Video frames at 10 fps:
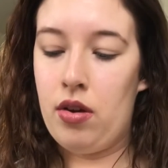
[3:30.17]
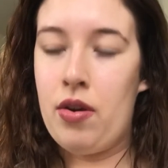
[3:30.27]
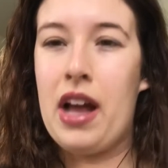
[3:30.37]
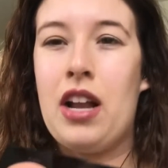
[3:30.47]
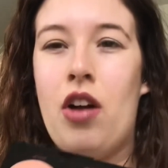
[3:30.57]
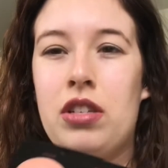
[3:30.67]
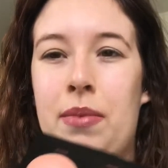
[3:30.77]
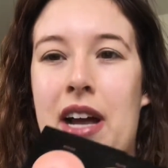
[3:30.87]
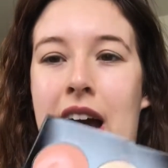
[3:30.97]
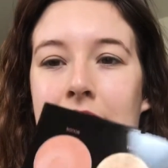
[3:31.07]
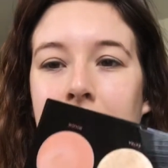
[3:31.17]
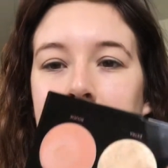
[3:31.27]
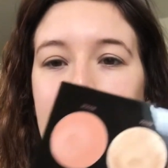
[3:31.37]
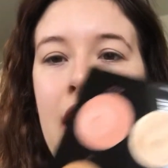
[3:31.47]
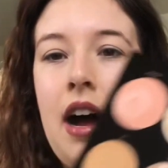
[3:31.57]
or that can also be a
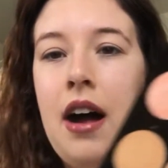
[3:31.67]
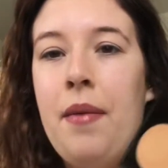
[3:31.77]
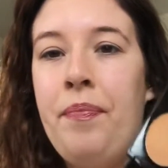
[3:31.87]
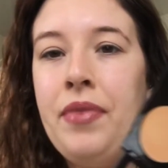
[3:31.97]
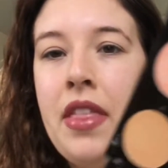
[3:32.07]
highlight. And